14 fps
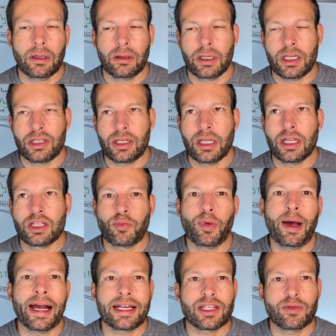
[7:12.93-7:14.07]
it's a
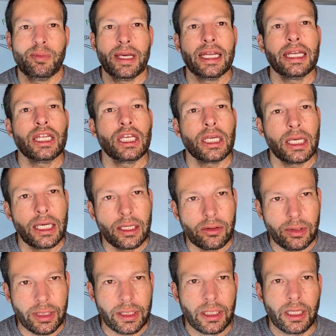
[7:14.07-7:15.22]
practice in
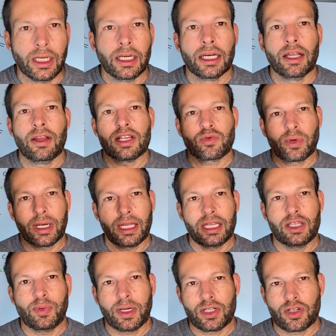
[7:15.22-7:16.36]
England, and that's where I get these
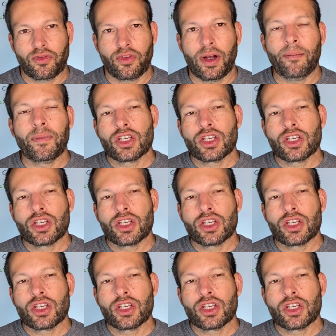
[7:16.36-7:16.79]
pictures from.